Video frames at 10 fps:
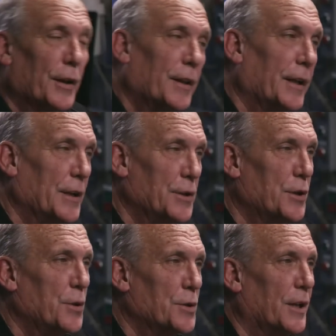thing is
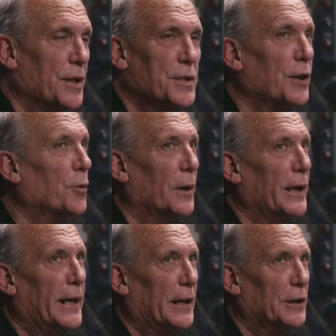too, is that the single
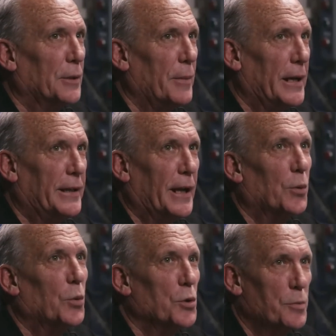plane actually made 10
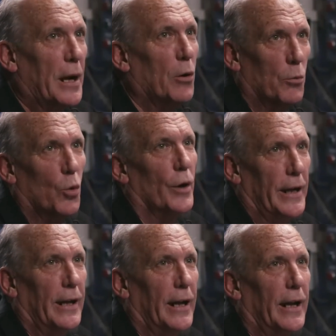horsepower more
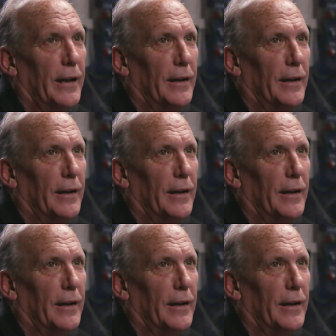NA.